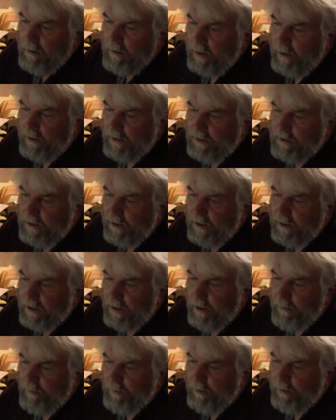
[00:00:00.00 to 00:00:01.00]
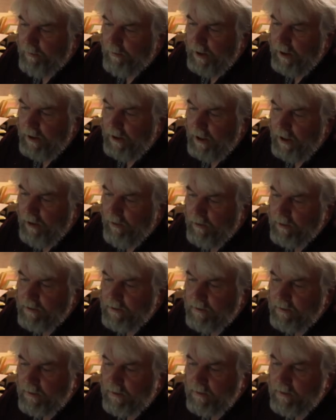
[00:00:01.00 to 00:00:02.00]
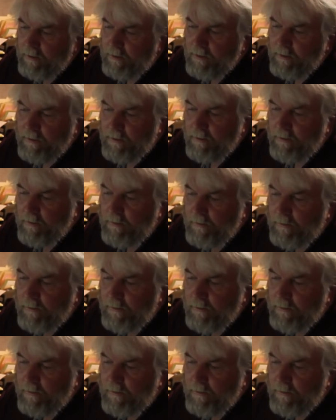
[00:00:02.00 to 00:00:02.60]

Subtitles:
that the zinc number right now is